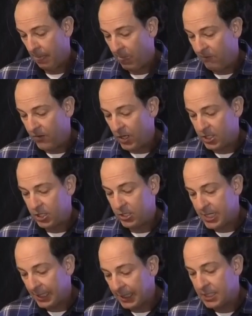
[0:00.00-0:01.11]
The virtue
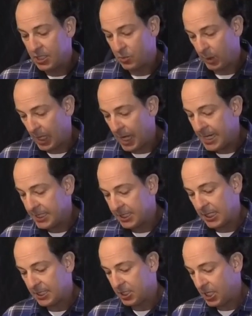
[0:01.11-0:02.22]
diligence plays
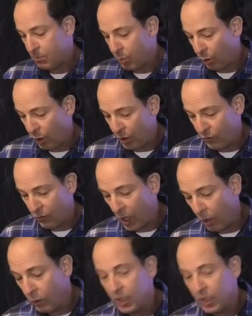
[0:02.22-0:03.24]
such an important role.